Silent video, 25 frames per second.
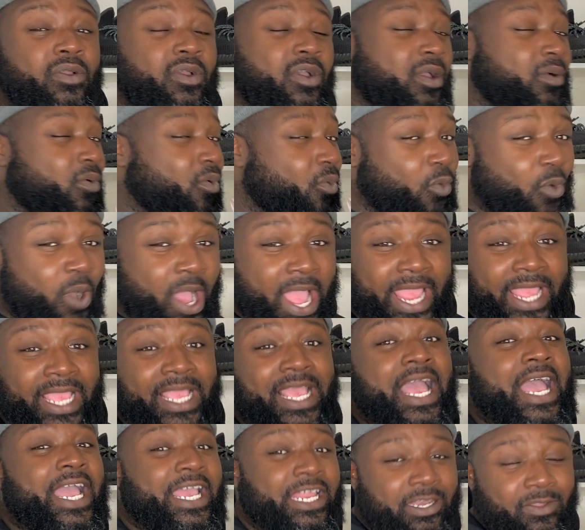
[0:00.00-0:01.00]
white
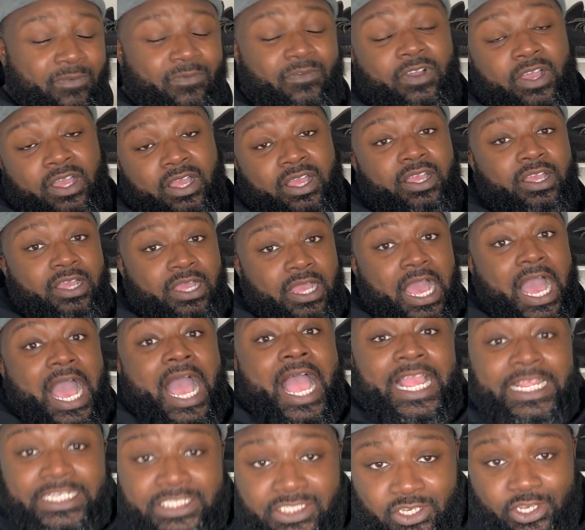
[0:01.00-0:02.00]
kind of a
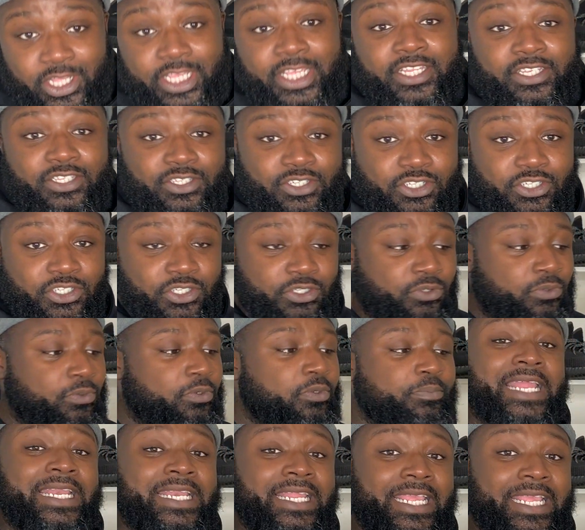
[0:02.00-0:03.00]
ice looking shoe.
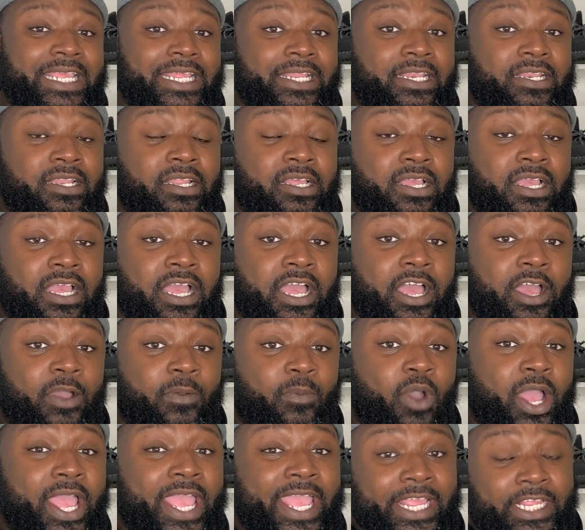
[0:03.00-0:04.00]
In
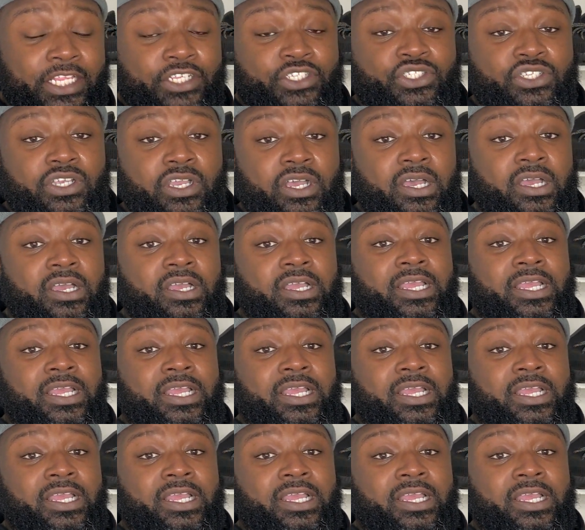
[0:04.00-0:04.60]
um, Asia